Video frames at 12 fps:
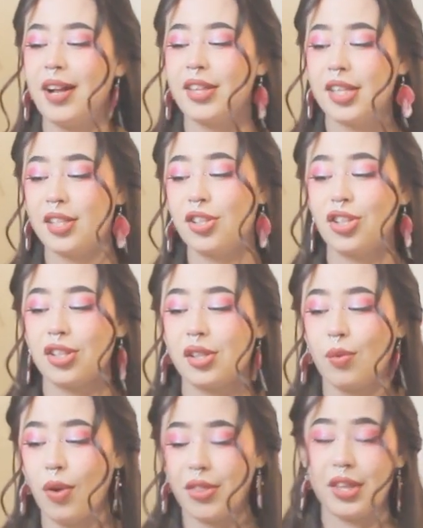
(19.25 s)
This is just
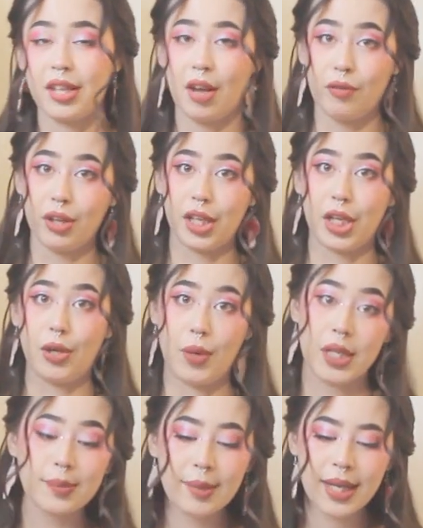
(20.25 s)
the one thing that really
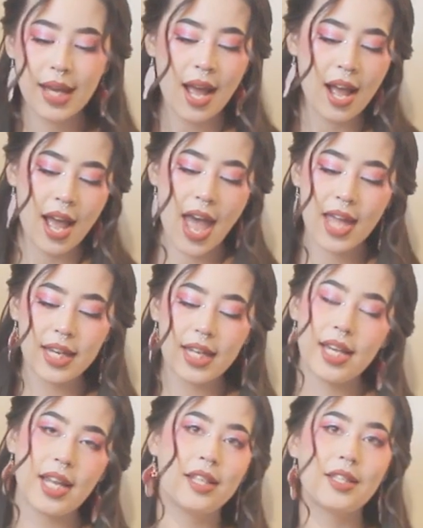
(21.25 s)
annoys me, and
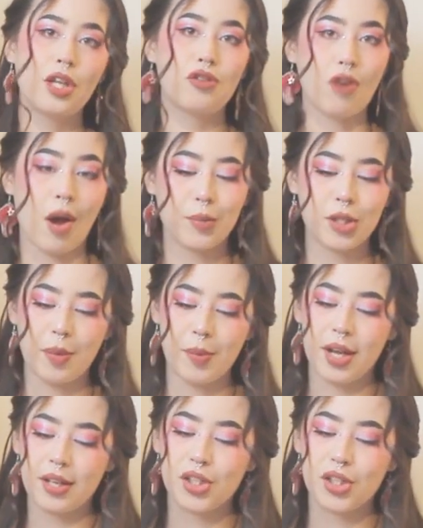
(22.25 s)
it is drop shipping.